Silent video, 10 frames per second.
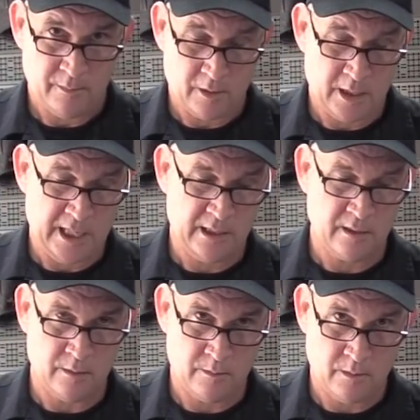Okay,
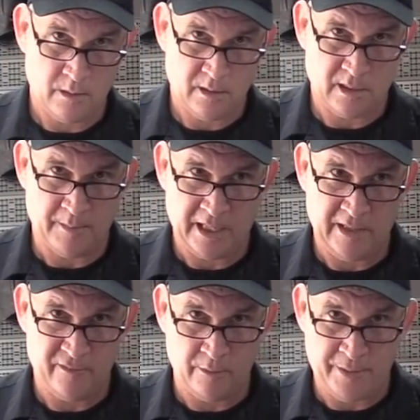so somebody
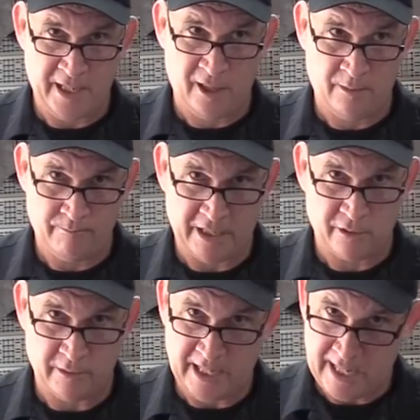gives you a bell, make
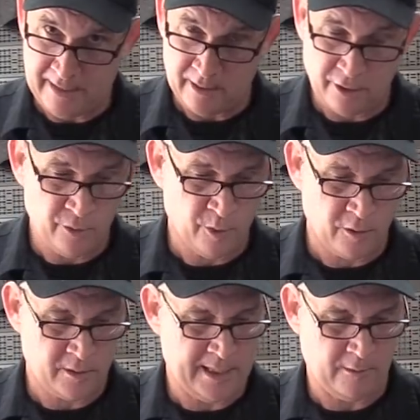sure they hang it on your
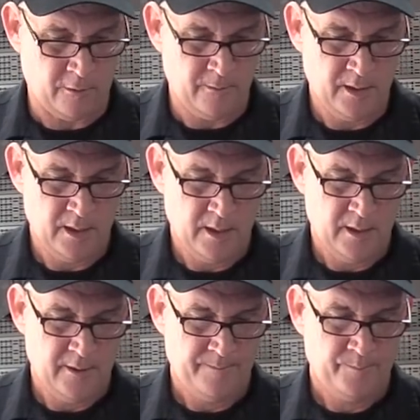motorcycle.
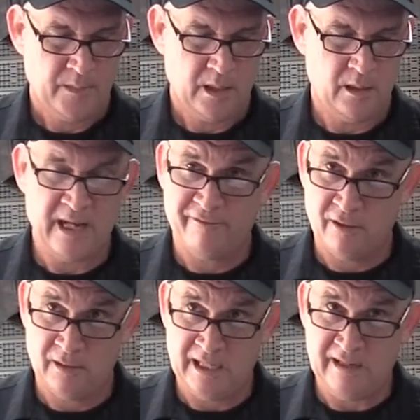
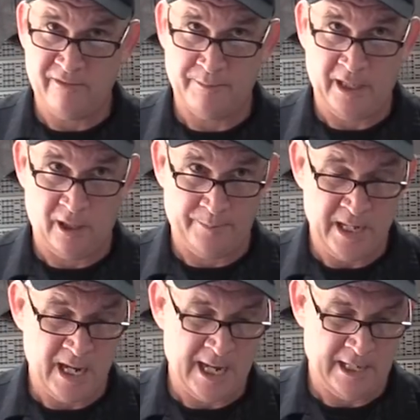Never leave the bell
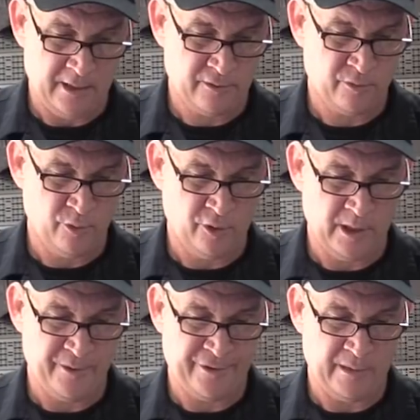behind. This is rule
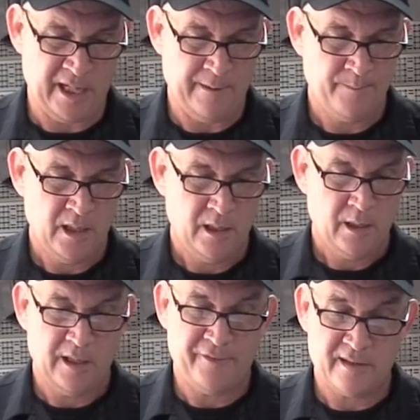number 3.
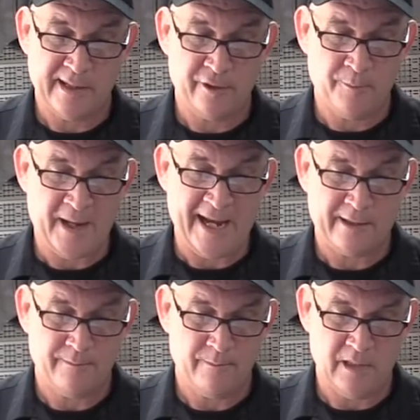If you sell your
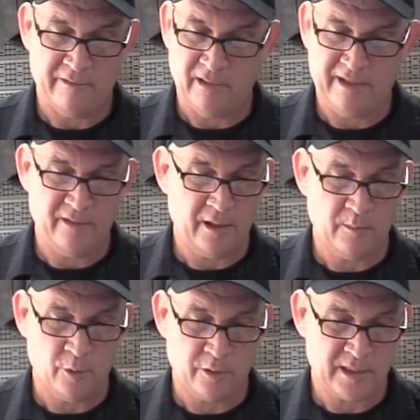bike, never leave it on
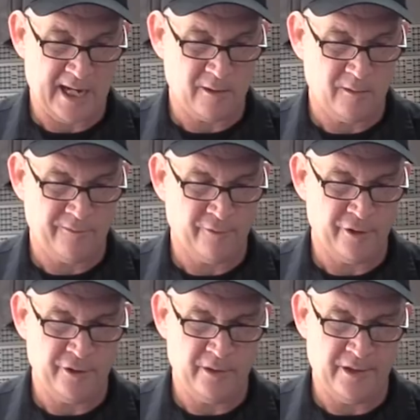the motorcycle
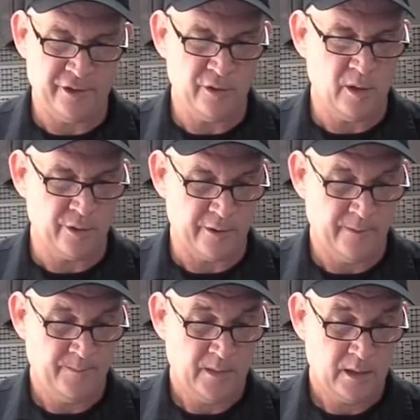for the new owner.
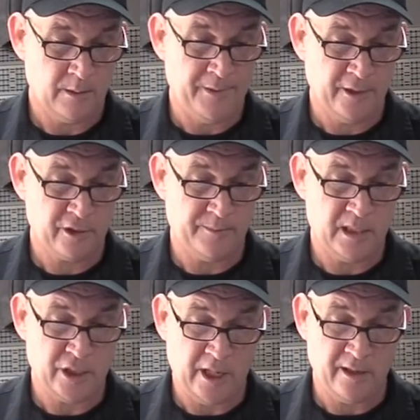The bell should
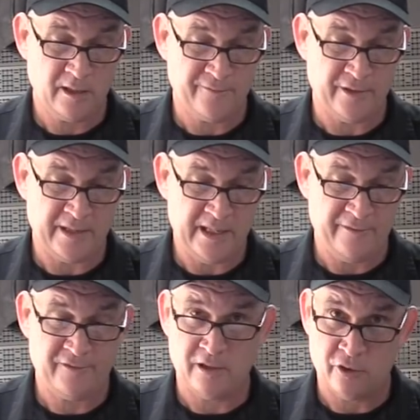be cherished for the
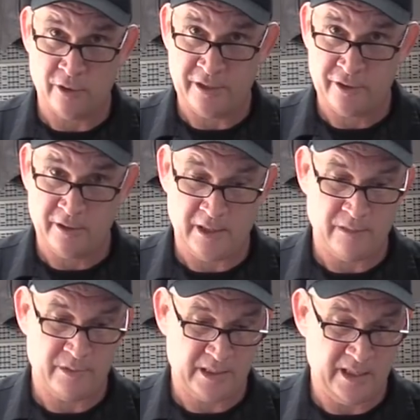gift and tradition that
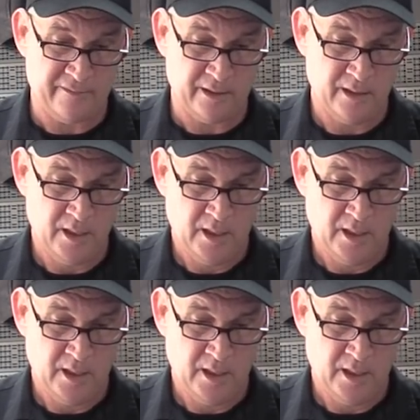it was given.